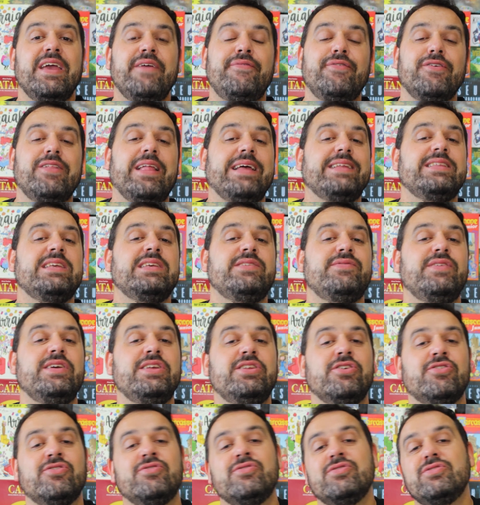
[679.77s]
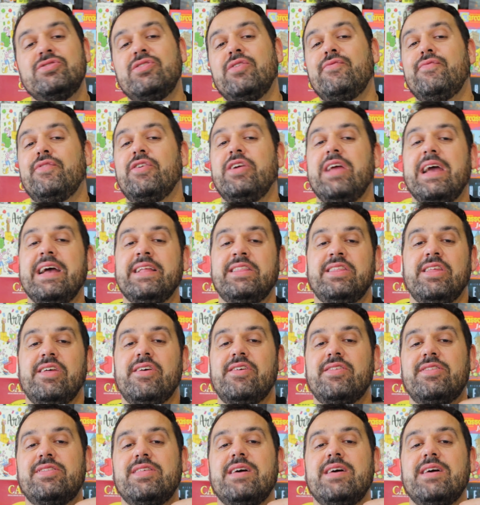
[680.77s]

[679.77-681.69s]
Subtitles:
If you like this video, don't forget,